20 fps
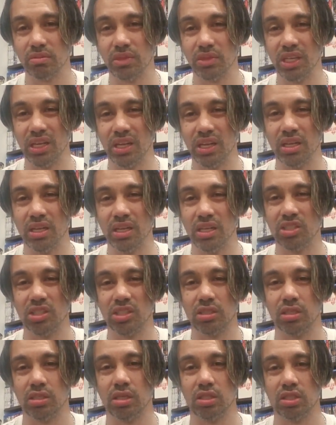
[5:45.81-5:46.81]
It
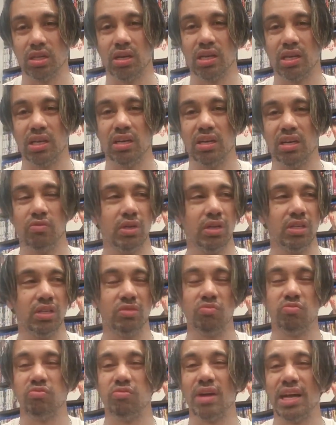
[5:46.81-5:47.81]
just looks like another one of
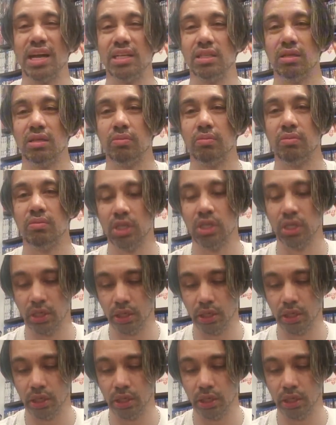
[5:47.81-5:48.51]
those random